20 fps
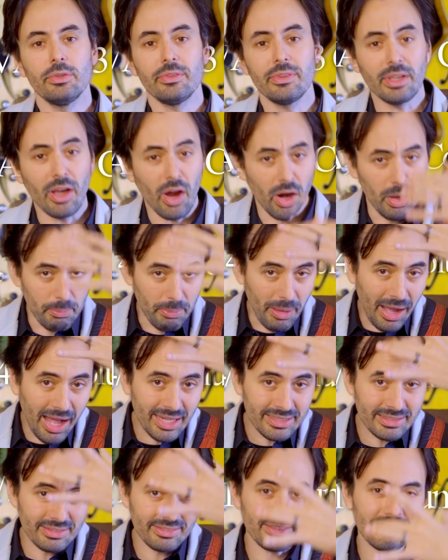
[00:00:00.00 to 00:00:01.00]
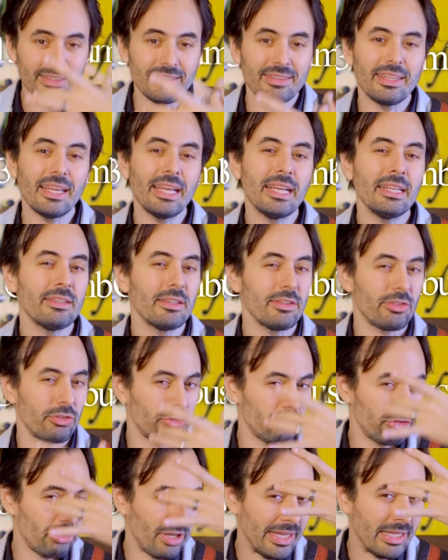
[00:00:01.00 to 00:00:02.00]
see, our bodies contain
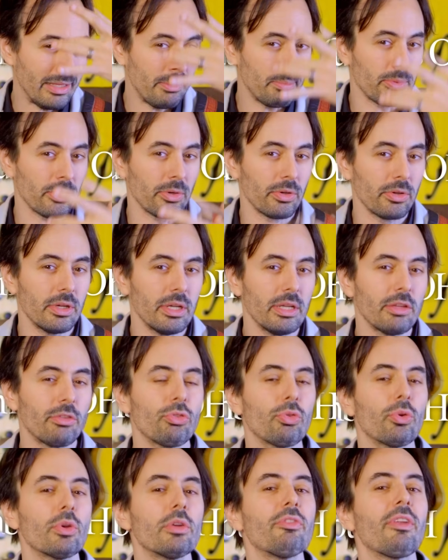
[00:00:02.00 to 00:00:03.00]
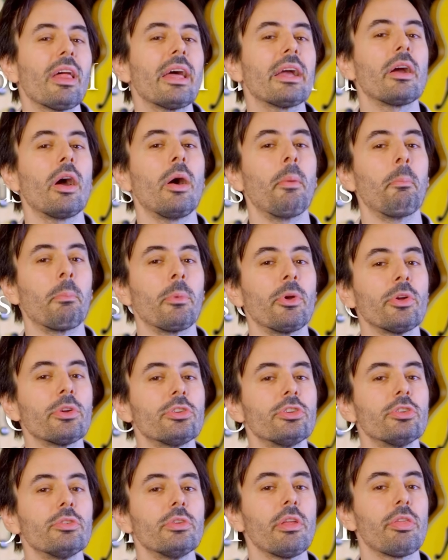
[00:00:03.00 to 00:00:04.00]
this chamber. It's sort of like a
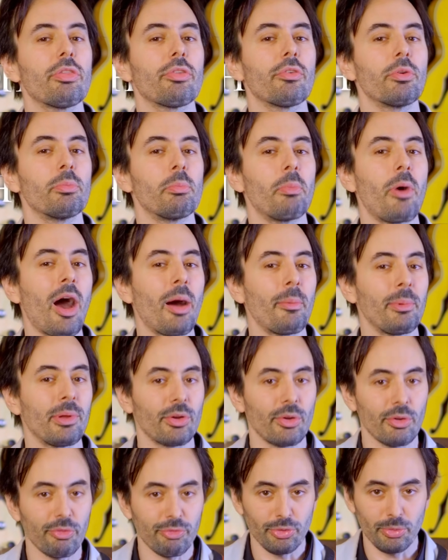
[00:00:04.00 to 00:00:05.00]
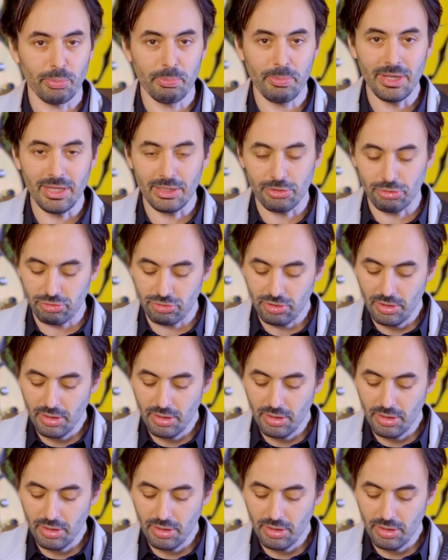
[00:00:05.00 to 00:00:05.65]
mercury thermometer for pitch,